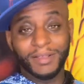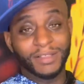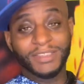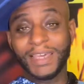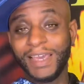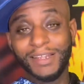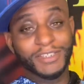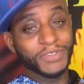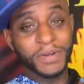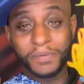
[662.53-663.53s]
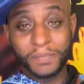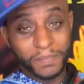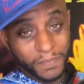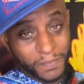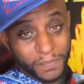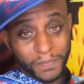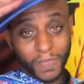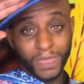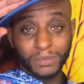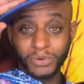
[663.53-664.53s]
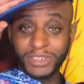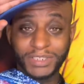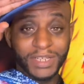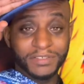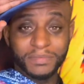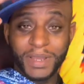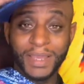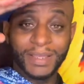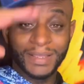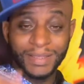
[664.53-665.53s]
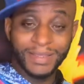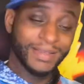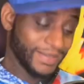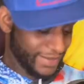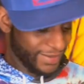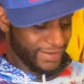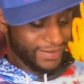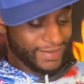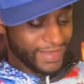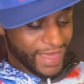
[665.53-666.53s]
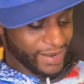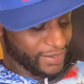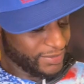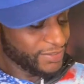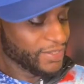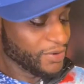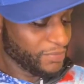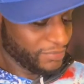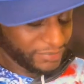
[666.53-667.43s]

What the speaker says: JK Distro, appreciate you, man. Hey, this is dope.